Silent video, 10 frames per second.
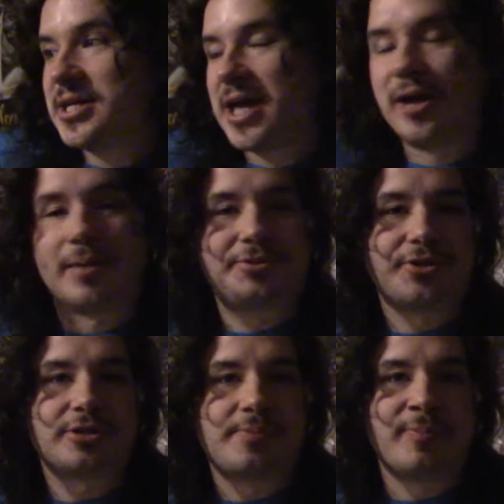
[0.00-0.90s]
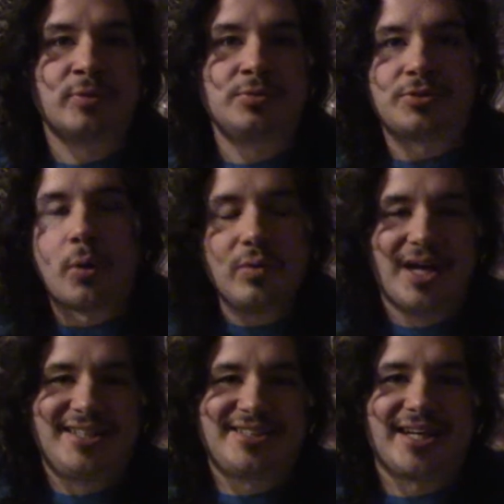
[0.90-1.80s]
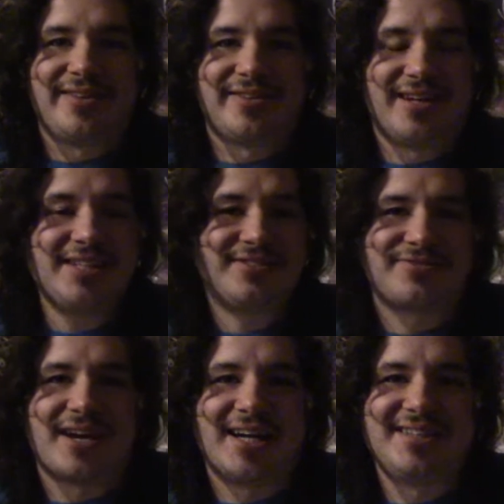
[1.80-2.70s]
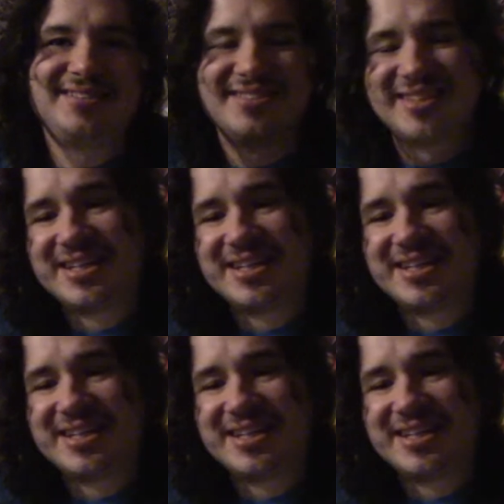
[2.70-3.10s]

hell, I'm sure there's people who don't like Scyther, and that's fine.